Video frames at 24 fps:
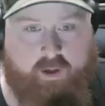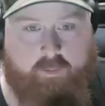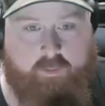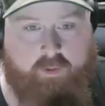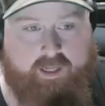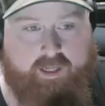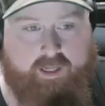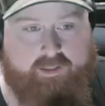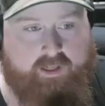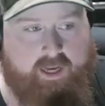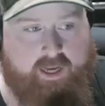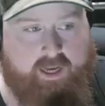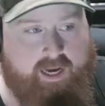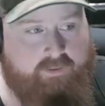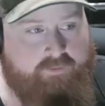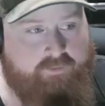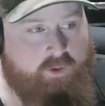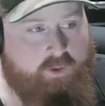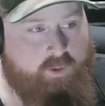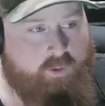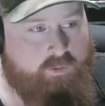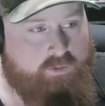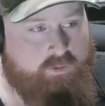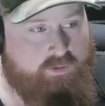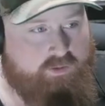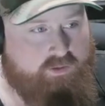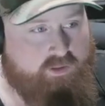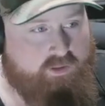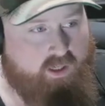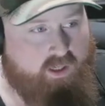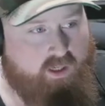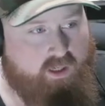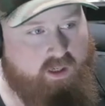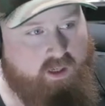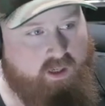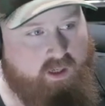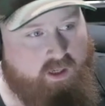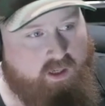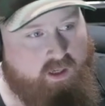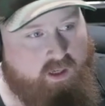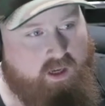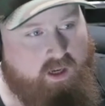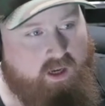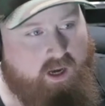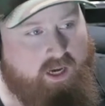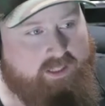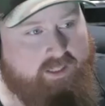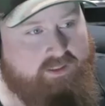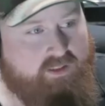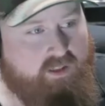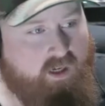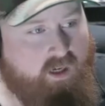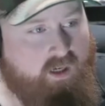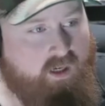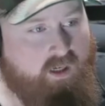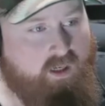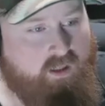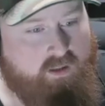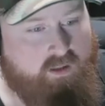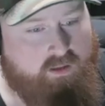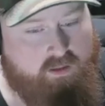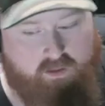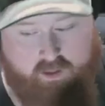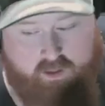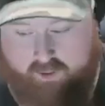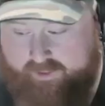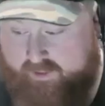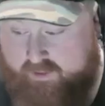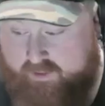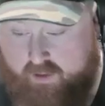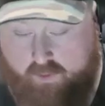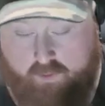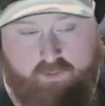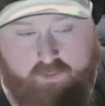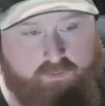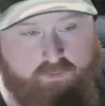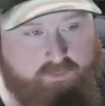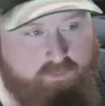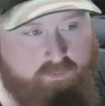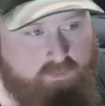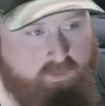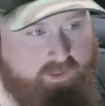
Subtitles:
I'm glad to have you. I got to,